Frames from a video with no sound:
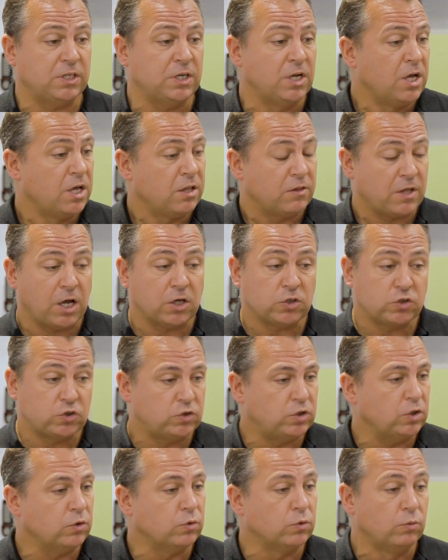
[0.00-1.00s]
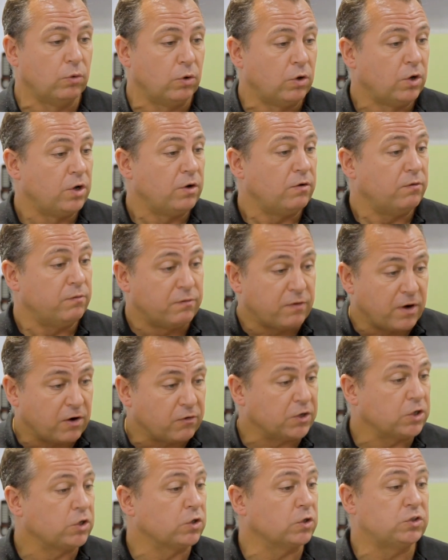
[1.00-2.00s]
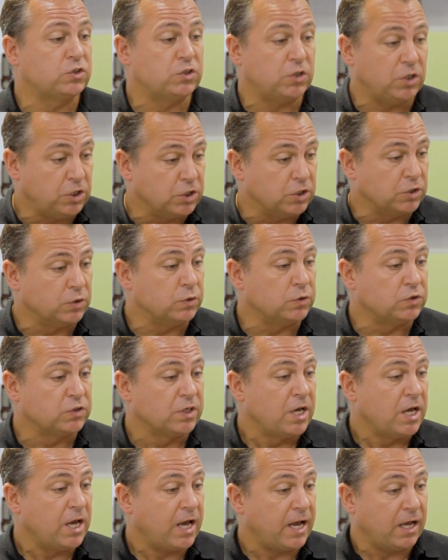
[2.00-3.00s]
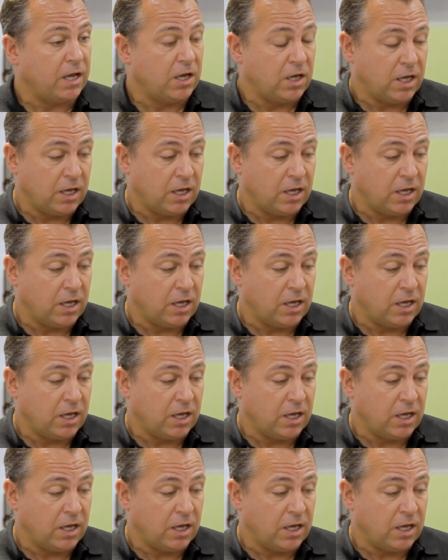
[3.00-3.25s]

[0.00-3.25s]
in that are still very good to use uh,